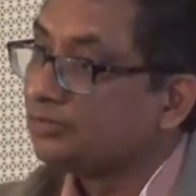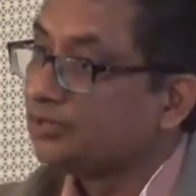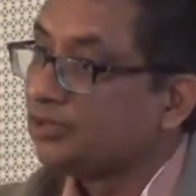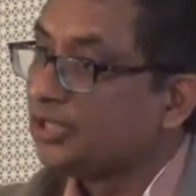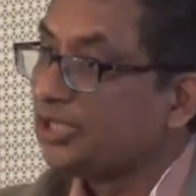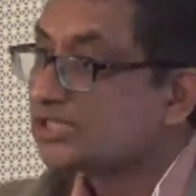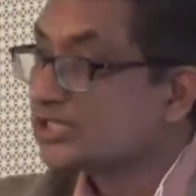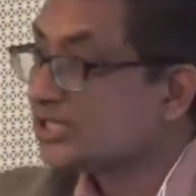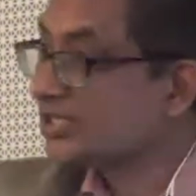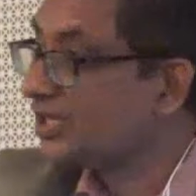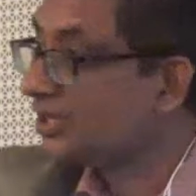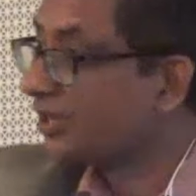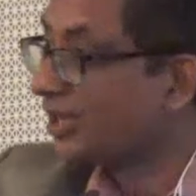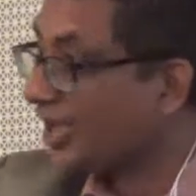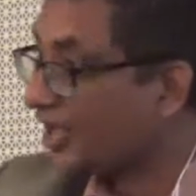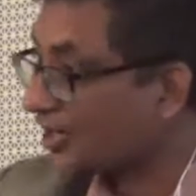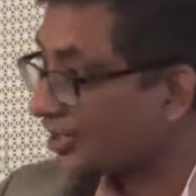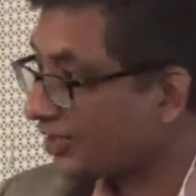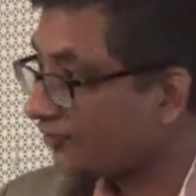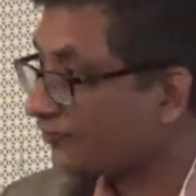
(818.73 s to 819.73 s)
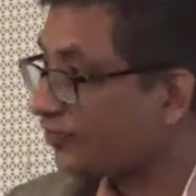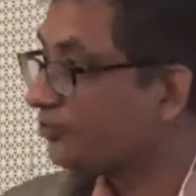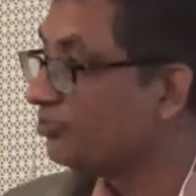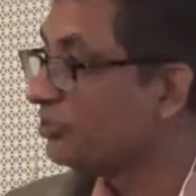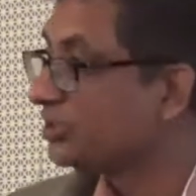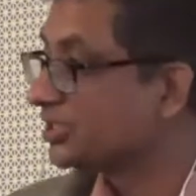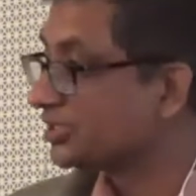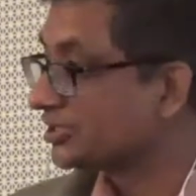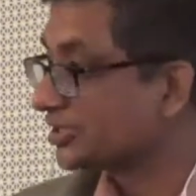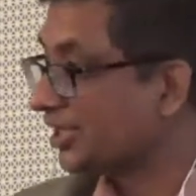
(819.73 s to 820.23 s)
It's in the heart of the
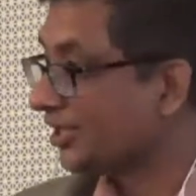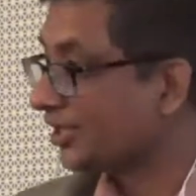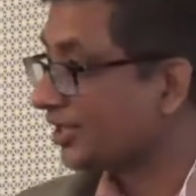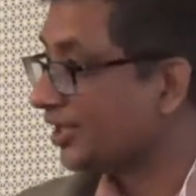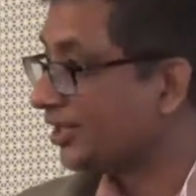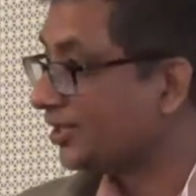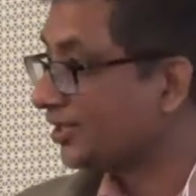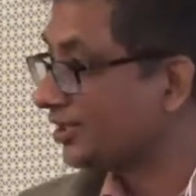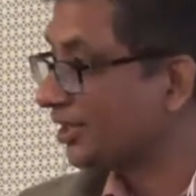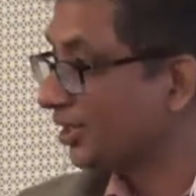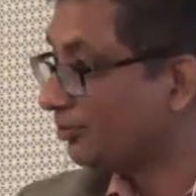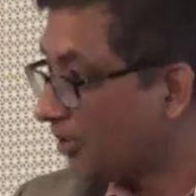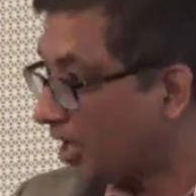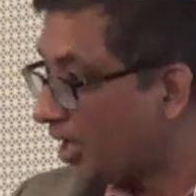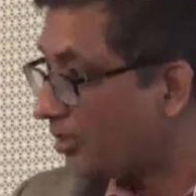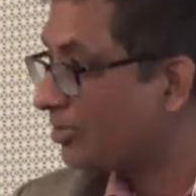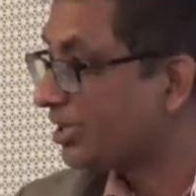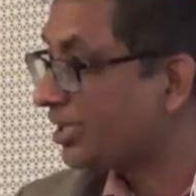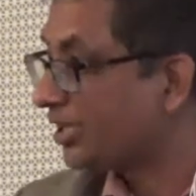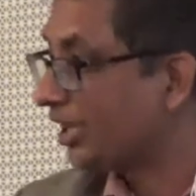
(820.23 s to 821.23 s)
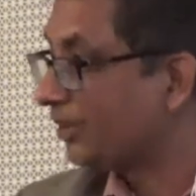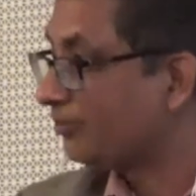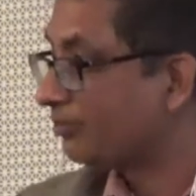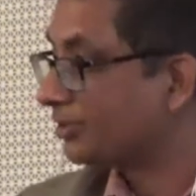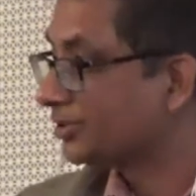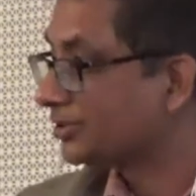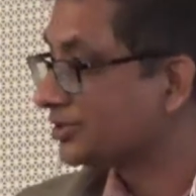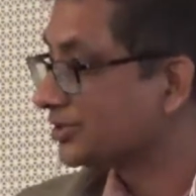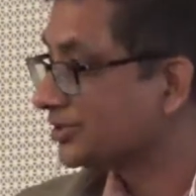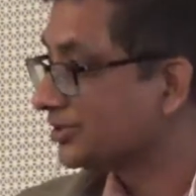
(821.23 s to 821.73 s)
Mississauga, the bombing
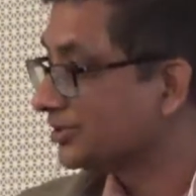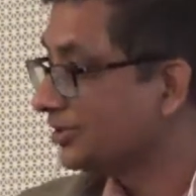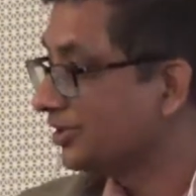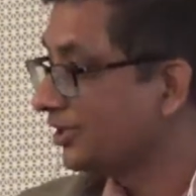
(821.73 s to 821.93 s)
happens,